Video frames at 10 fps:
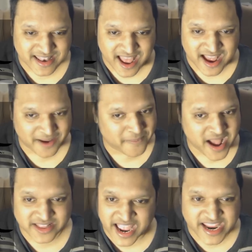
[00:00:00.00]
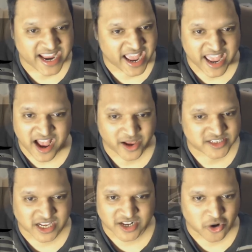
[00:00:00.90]
Nah, man, that ain't how
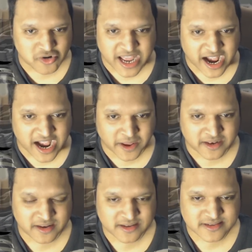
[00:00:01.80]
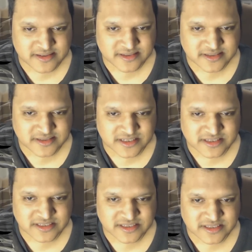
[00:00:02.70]
it's gonna go down, man.
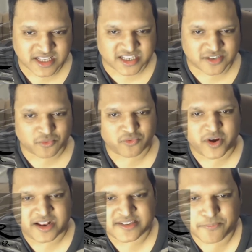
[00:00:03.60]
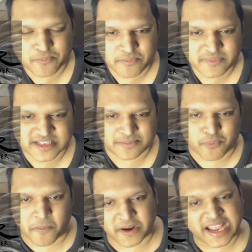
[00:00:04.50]
This is written as. This is
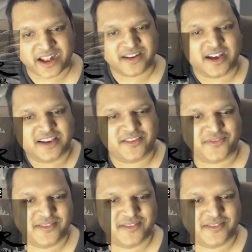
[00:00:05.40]
propaganda.